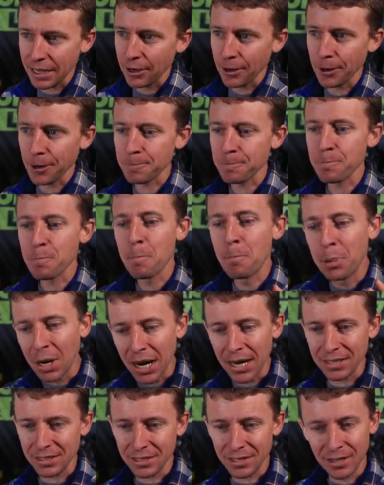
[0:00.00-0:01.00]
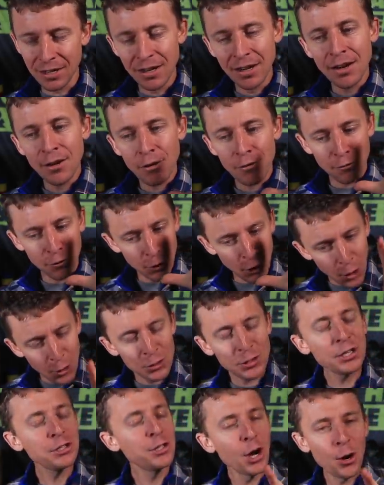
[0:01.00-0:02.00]
here, but for
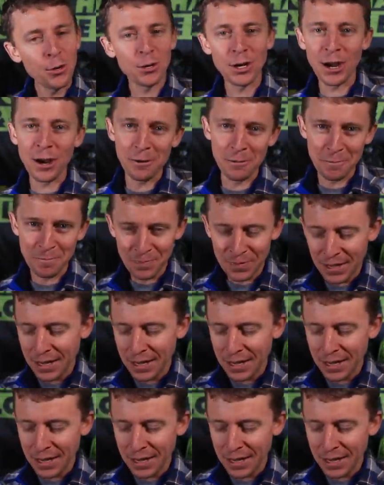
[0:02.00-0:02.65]
those that don't know,